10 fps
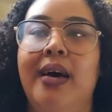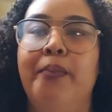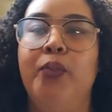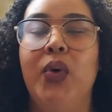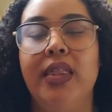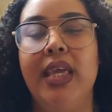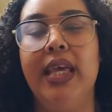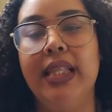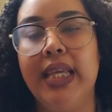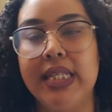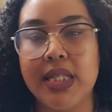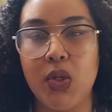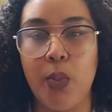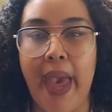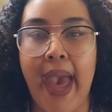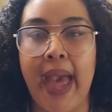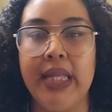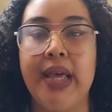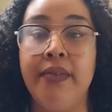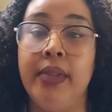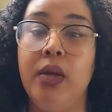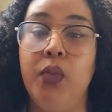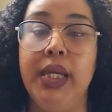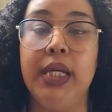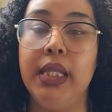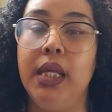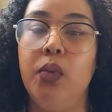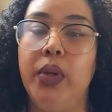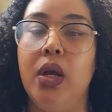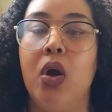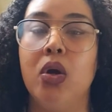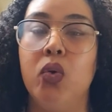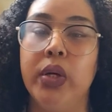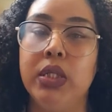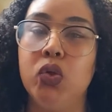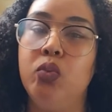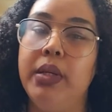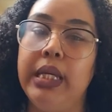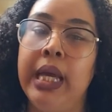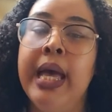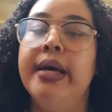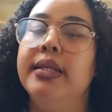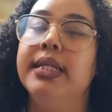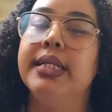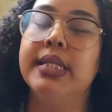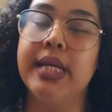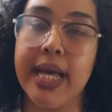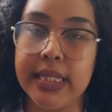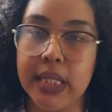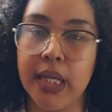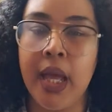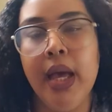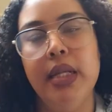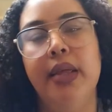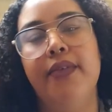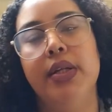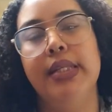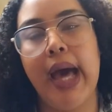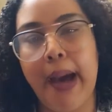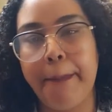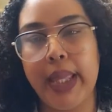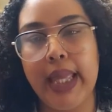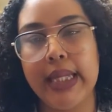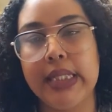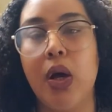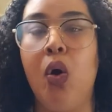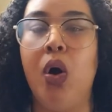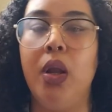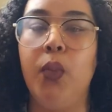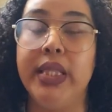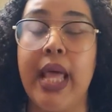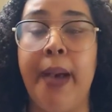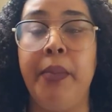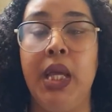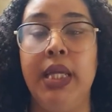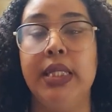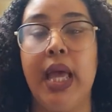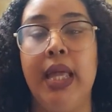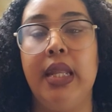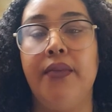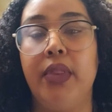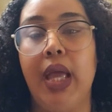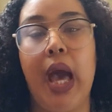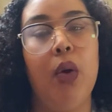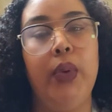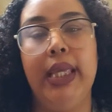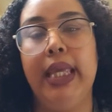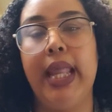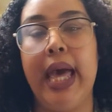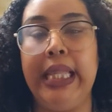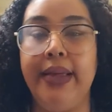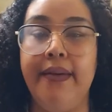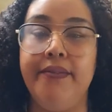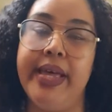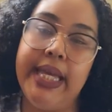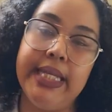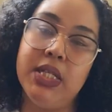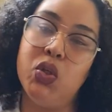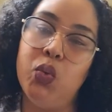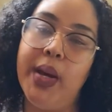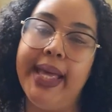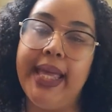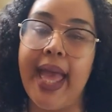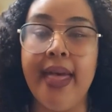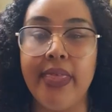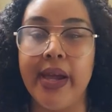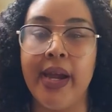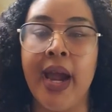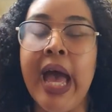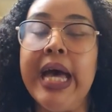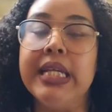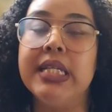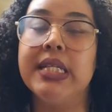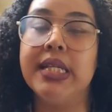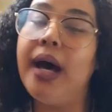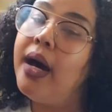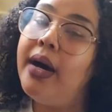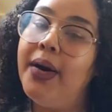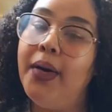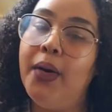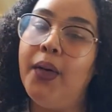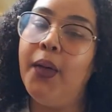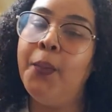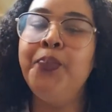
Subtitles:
with healing is a new bag, definitely weekly we are going to be discussing different topics on what that means, and definitely how we can elevate together. So